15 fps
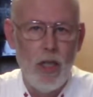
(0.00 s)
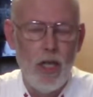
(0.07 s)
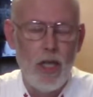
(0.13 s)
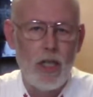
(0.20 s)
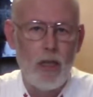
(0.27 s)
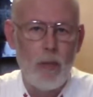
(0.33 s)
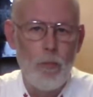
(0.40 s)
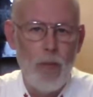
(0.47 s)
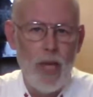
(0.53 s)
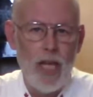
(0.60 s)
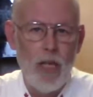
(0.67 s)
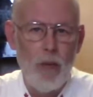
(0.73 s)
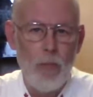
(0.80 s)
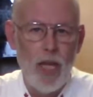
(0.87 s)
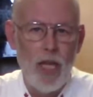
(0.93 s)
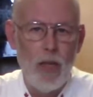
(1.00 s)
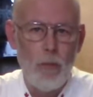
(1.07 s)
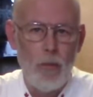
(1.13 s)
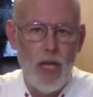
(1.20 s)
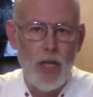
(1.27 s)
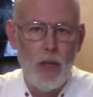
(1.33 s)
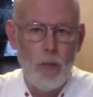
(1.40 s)
into
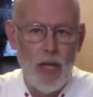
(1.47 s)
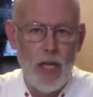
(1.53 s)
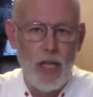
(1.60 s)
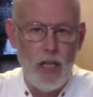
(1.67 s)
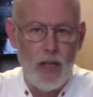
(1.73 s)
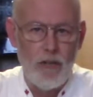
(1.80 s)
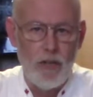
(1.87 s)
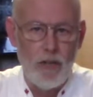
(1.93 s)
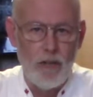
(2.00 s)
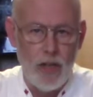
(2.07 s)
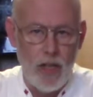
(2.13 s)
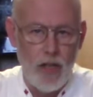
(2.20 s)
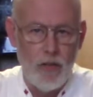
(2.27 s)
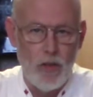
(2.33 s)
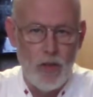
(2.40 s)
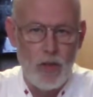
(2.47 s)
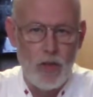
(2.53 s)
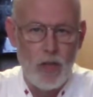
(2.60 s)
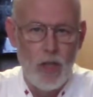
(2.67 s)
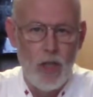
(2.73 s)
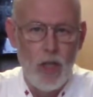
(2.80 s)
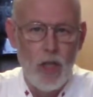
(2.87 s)
many different flavors.